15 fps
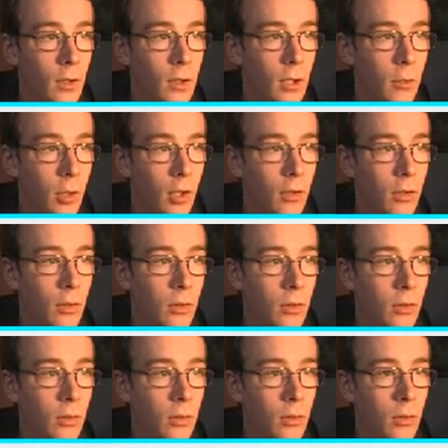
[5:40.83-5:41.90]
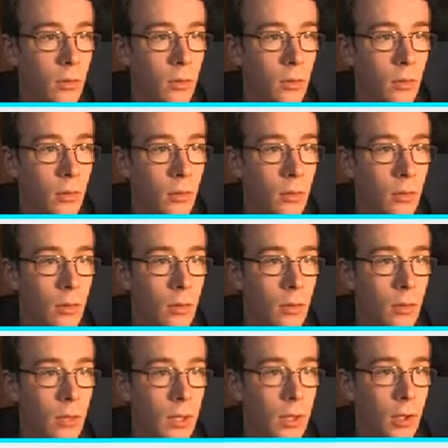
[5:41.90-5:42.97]
come on.
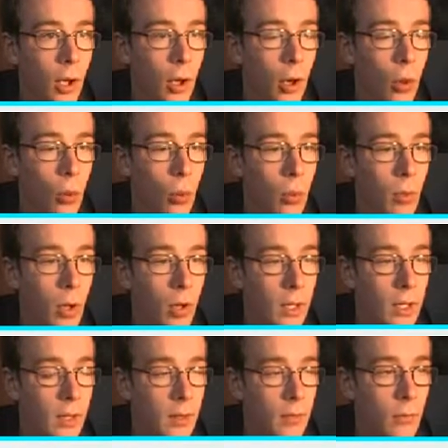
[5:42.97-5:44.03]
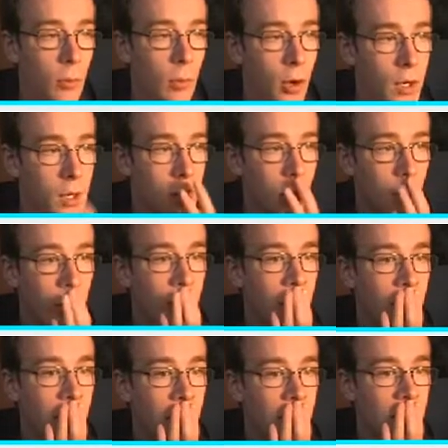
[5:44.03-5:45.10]
There you go. Oh, one more, one more and he's done.
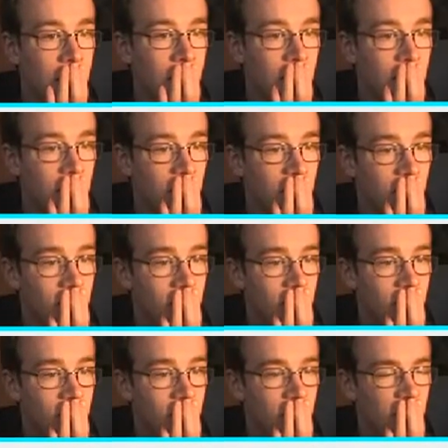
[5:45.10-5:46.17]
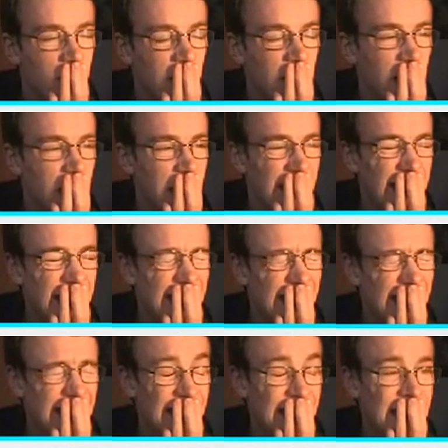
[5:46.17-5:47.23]
Please.
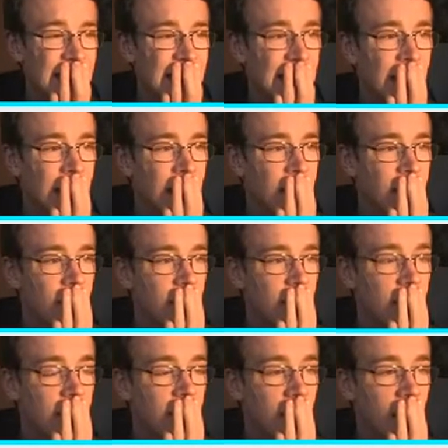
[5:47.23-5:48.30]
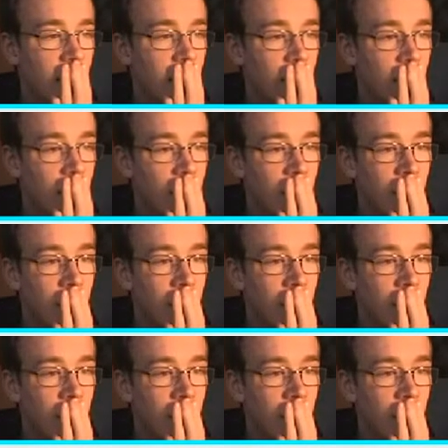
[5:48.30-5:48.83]
Ah! Stop using tackle!